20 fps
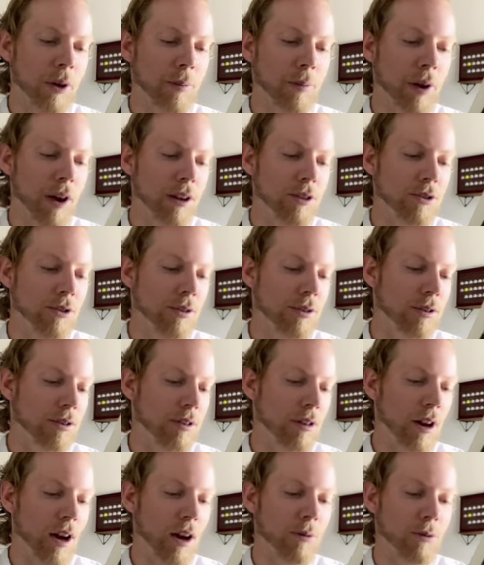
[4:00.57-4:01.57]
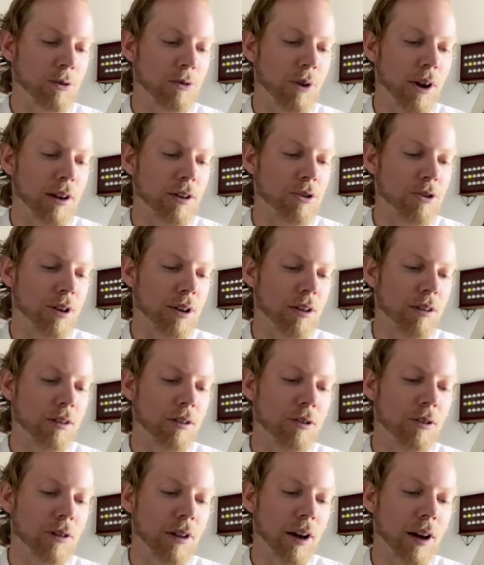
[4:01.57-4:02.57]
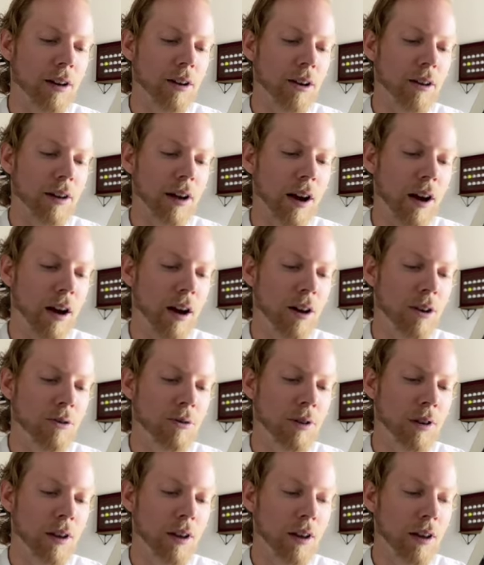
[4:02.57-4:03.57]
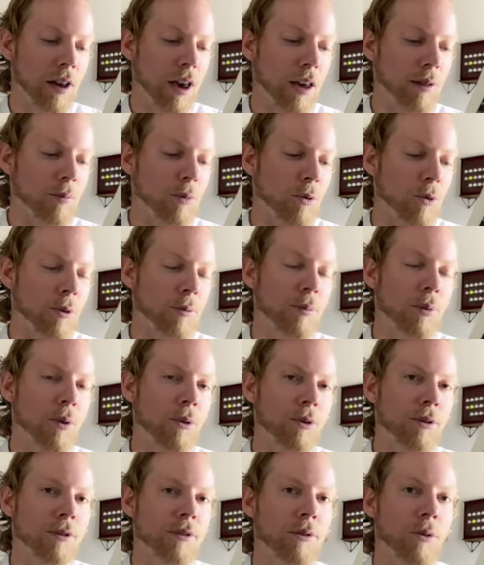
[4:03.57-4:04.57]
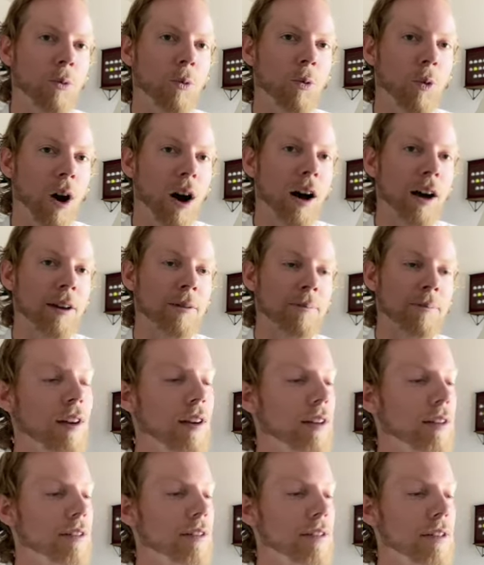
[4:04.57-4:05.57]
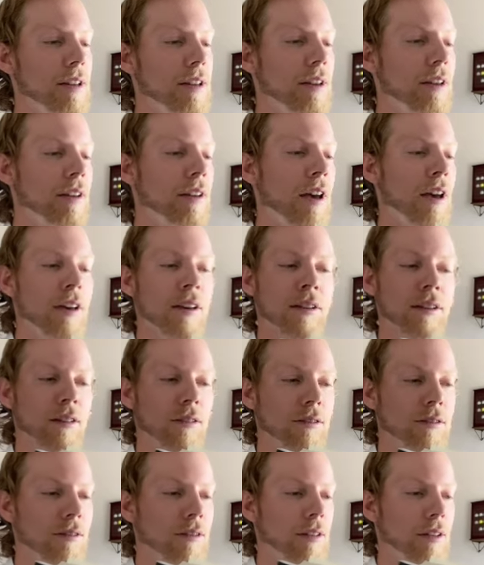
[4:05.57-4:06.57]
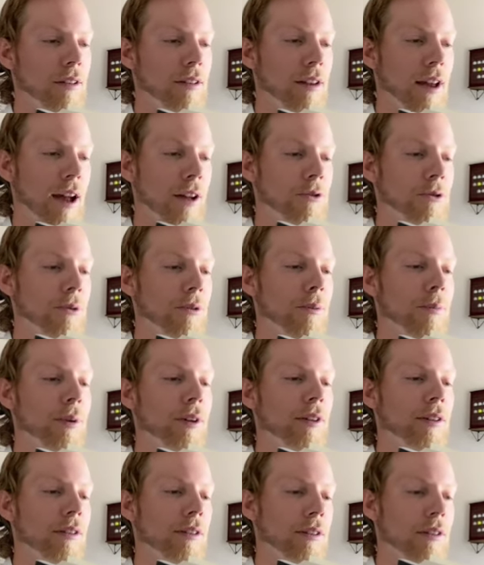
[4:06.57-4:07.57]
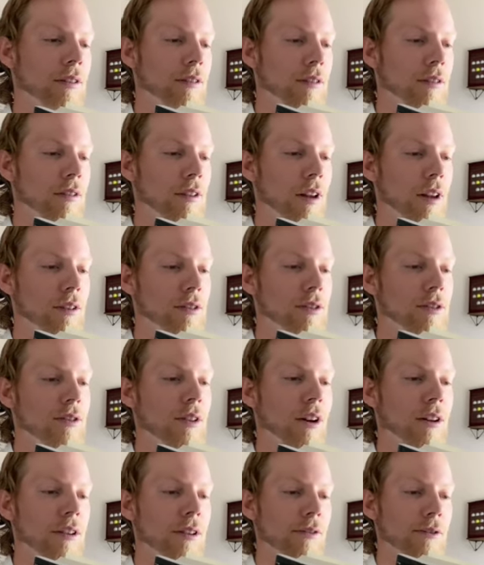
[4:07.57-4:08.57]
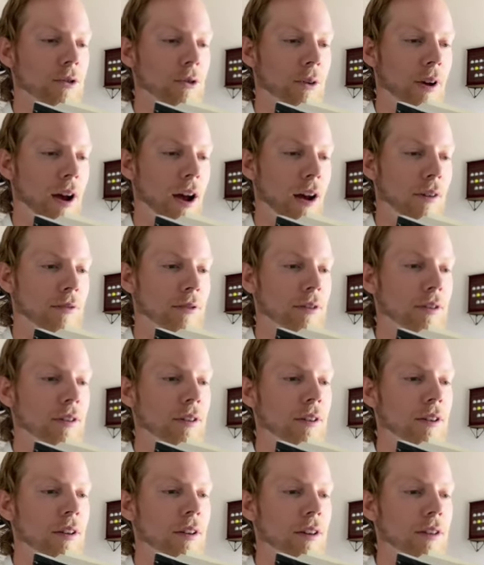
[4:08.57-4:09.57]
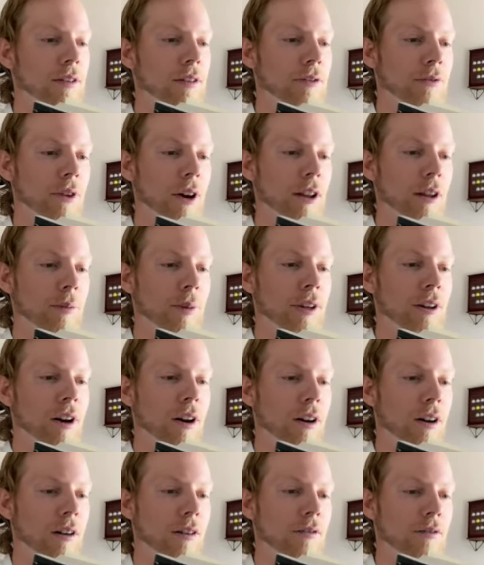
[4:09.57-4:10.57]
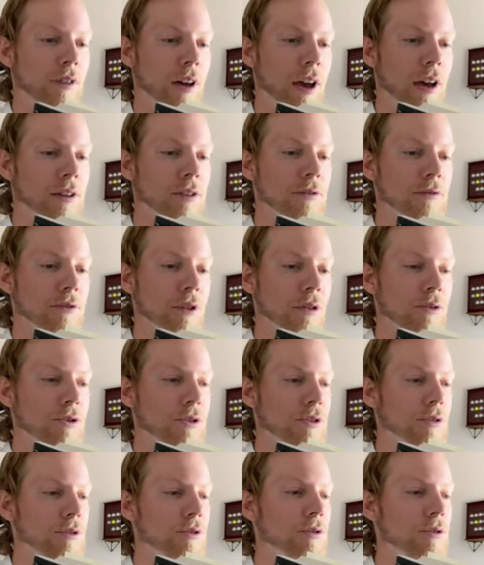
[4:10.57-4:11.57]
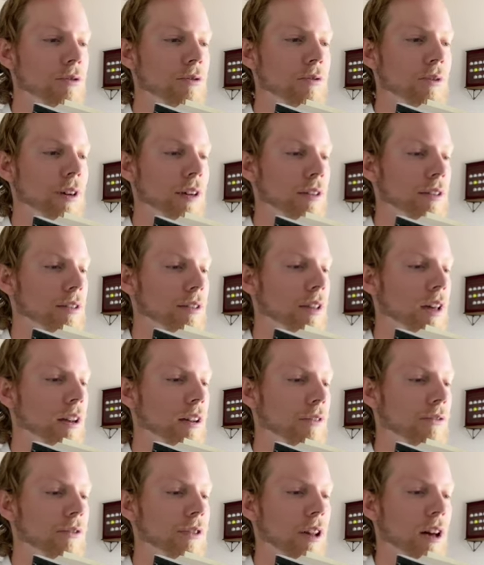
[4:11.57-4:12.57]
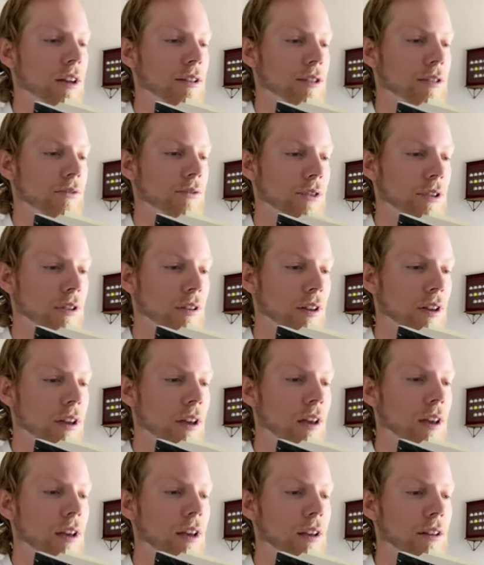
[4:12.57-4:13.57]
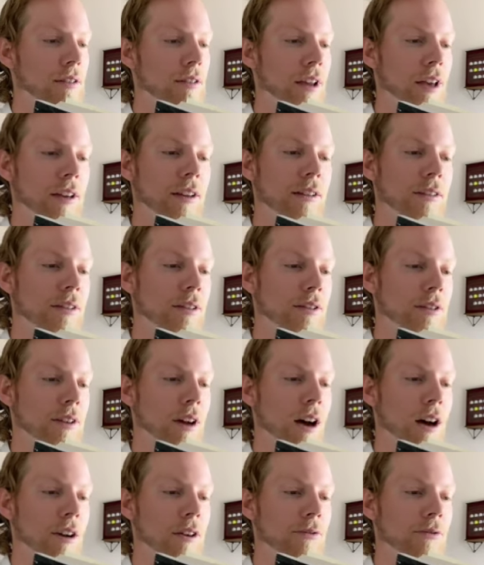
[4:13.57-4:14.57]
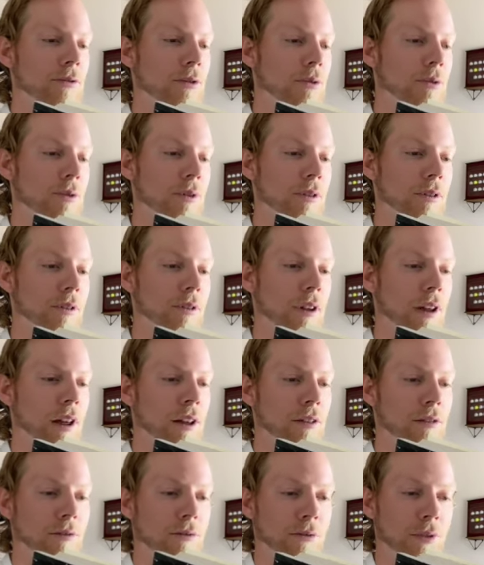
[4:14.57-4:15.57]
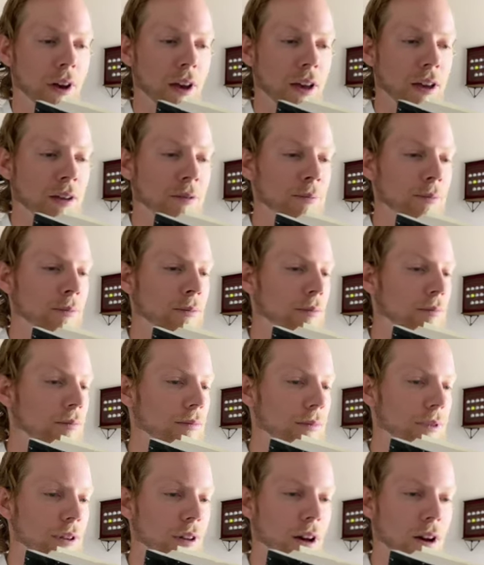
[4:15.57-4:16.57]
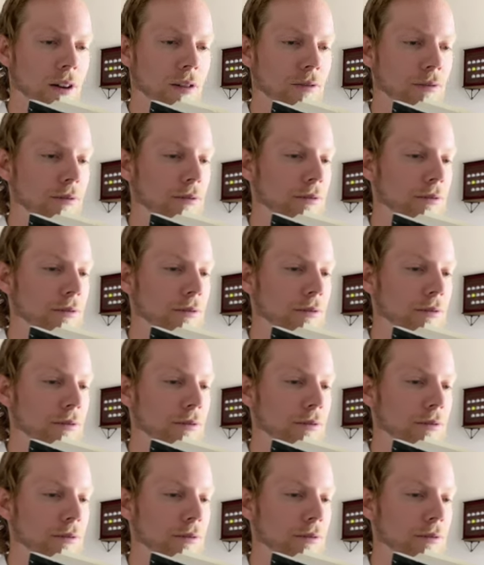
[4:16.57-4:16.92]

pages, I will try to shed a little light on how, and more important, why. DNA, natural ability, study of craft, development of and devotion to an aesthetic philosophy, naked desire for fame, love,